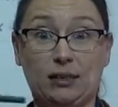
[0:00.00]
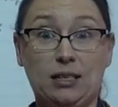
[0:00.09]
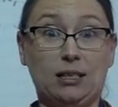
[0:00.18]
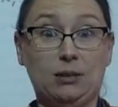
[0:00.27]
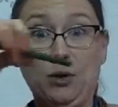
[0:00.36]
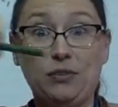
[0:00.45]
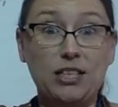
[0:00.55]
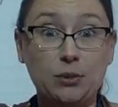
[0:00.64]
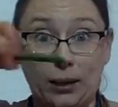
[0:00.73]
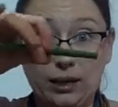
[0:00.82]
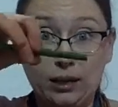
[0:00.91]
It's moving
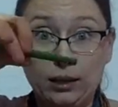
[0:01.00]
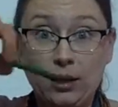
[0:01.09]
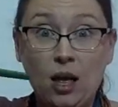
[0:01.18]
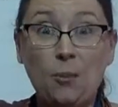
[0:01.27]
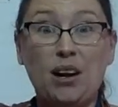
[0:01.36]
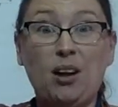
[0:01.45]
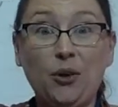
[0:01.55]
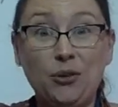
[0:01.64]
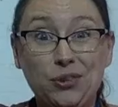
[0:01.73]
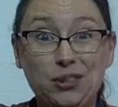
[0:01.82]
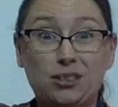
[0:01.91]
this way, but it
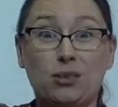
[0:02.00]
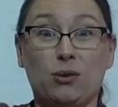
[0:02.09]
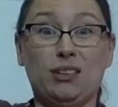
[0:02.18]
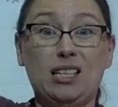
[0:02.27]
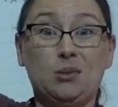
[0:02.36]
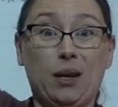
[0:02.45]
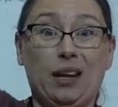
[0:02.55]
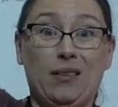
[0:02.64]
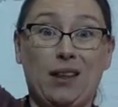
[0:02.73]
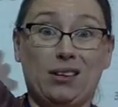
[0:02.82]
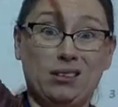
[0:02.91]
also starts going this way,
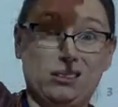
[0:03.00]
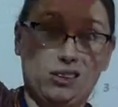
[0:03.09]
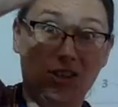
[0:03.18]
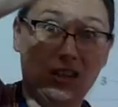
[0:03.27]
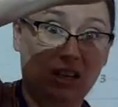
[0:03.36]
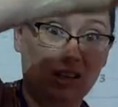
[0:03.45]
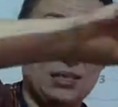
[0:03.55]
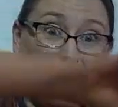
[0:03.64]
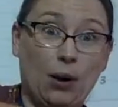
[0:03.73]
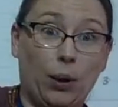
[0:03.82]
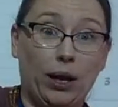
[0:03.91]
and then it turns around and goes
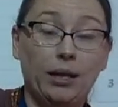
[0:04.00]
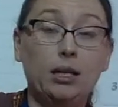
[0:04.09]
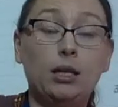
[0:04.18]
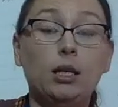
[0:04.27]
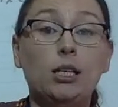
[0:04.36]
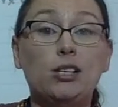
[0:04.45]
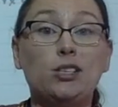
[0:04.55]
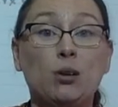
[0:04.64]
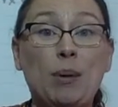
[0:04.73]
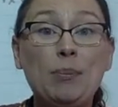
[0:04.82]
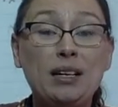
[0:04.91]
that way.
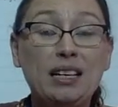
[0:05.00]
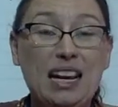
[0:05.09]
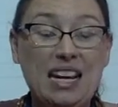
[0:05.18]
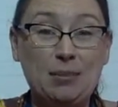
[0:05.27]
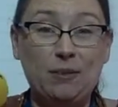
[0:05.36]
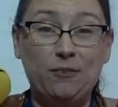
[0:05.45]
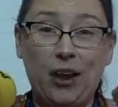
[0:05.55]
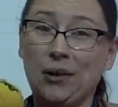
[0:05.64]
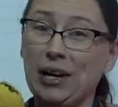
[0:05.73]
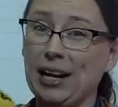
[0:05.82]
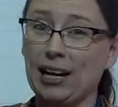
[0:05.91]
So I'm going to need to be
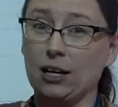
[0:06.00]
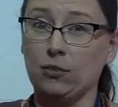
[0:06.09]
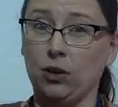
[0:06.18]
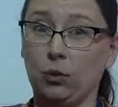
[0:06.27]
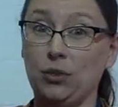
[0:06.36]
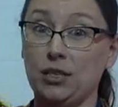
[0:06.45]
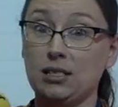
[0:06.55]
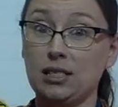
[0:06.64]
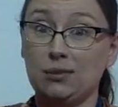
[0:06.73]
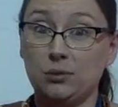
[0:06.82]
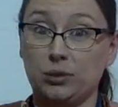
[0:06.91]
very careful with
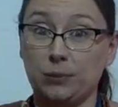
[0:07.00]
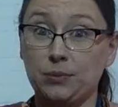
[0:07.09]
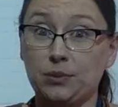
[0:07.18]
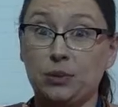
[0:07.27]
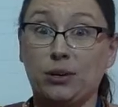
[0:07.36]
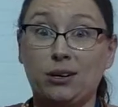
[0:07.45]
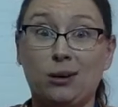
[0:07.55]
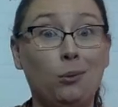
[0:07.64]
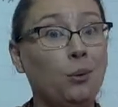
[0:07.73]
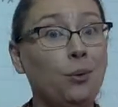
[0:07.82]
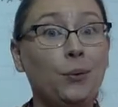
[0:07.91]
these subscripts so I
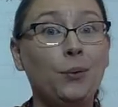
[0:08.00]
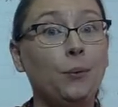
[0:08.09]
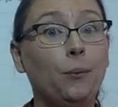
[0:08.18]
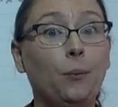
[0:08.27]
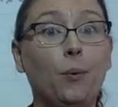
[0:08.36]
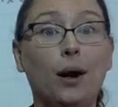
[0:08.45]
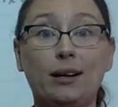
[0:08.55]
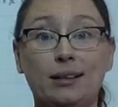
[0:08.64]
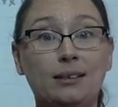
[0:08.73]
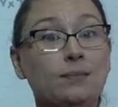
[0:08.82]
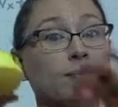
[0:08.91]
know what
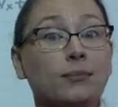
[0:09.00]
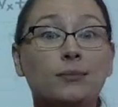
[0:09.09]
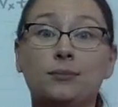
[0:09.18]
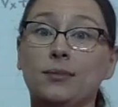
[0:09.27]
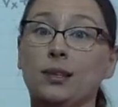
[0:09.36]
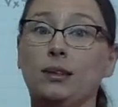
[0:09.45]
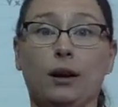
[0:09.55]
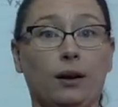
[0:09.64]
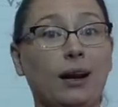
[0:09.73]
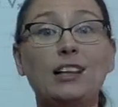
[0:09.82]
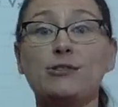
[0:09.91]

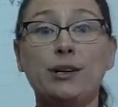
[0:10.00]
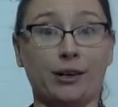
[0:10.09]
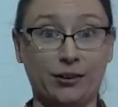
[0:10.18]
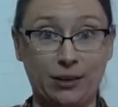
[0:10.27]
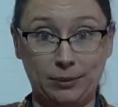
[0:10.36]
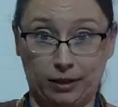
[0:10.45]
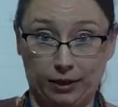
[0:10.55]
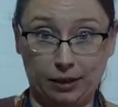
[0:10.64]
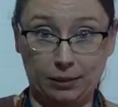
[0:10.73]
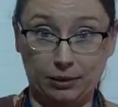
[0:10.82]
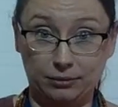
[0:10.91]
on God's green earth I'm
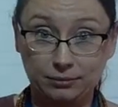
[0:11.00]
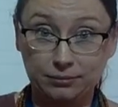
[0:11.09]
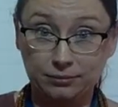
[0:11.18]
talking about.